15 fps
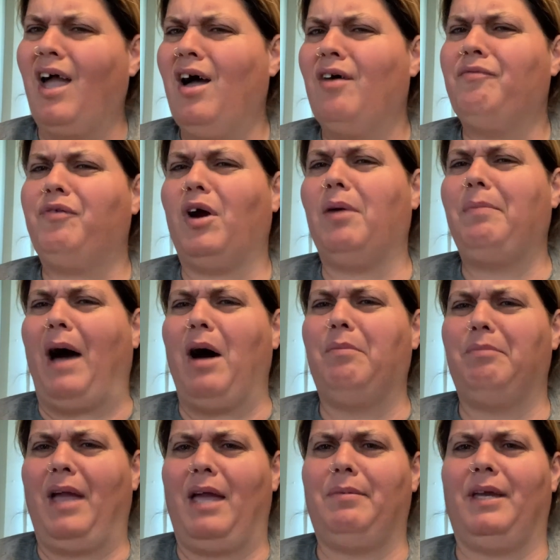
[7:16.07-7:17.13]
for about
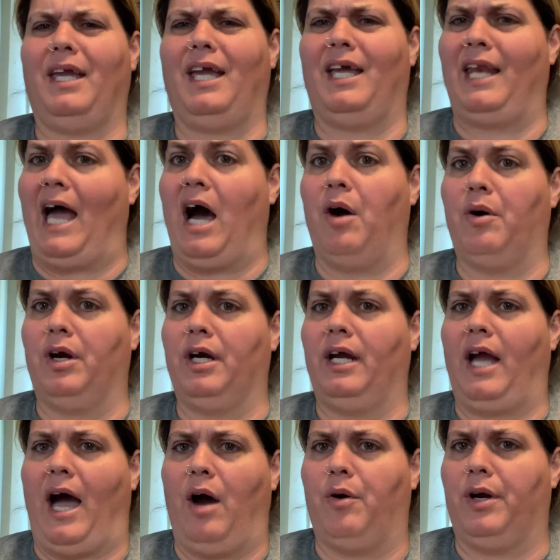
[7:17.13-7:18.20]
maybe an hour,
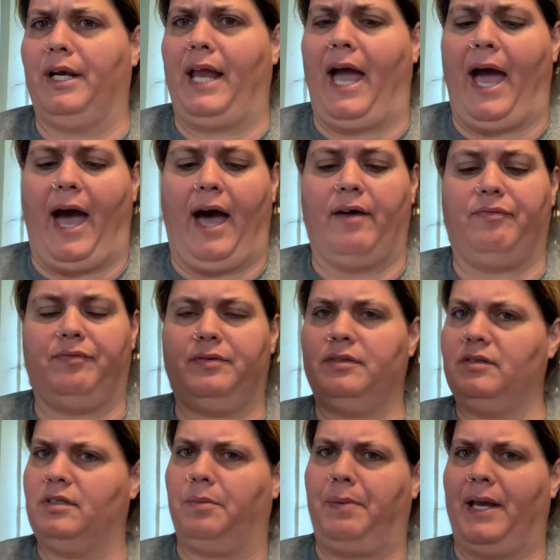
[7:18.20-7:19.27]
hour and a half.
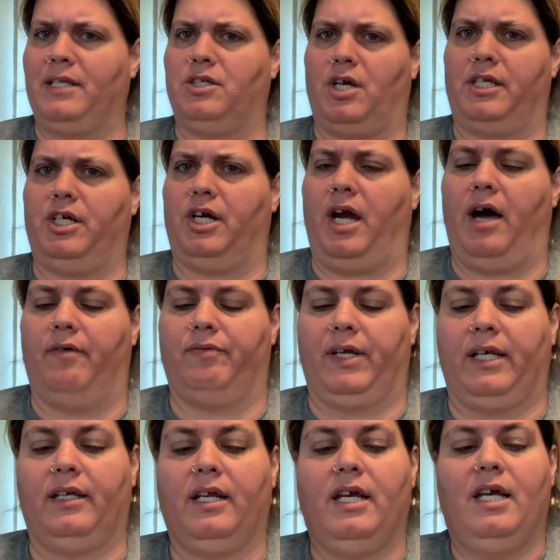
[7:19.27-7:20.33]
Depends on your
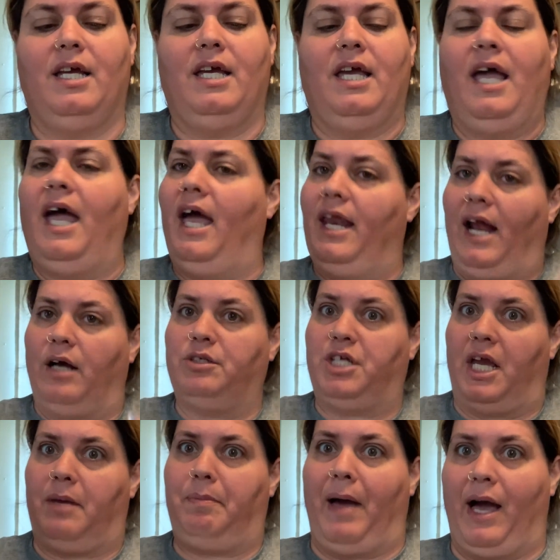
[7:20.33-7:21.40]
oven. And I'll
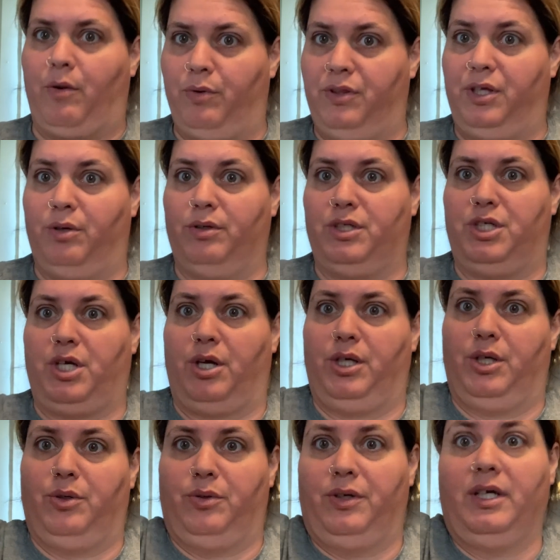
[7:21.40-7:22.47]
check back with you and show
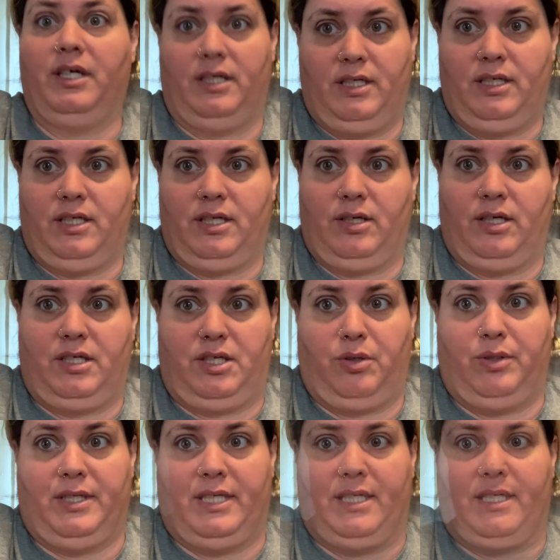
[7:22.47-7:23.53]
you as soon
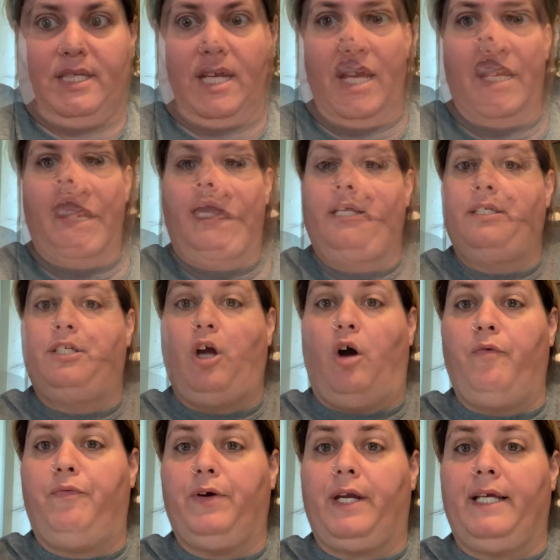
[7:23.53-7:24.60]
as it's done. And don't
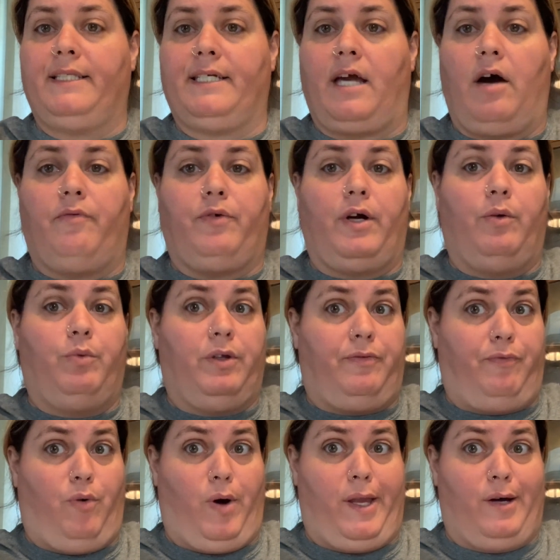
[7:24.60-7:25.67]
forget to cover it with
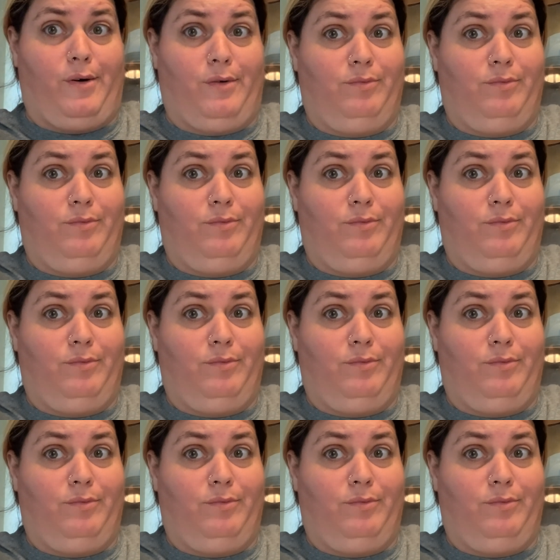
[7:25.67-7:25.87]
foil.